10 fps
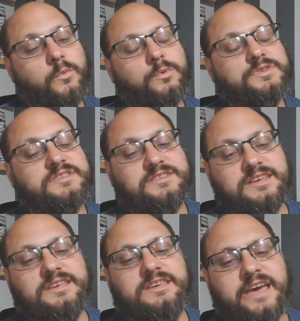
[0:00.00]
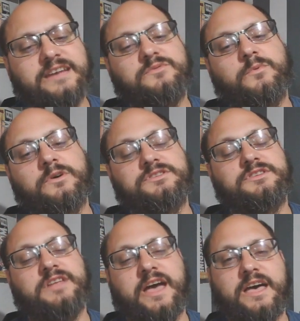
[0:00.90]
We'll see yet what
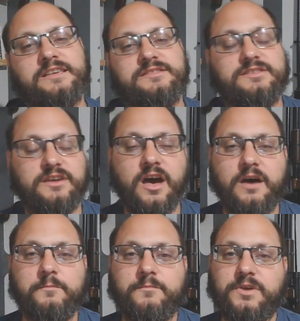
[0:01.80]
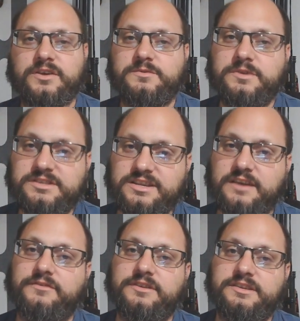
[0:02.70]
has to come, because we
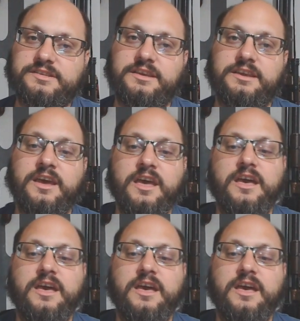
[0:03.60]
definitely see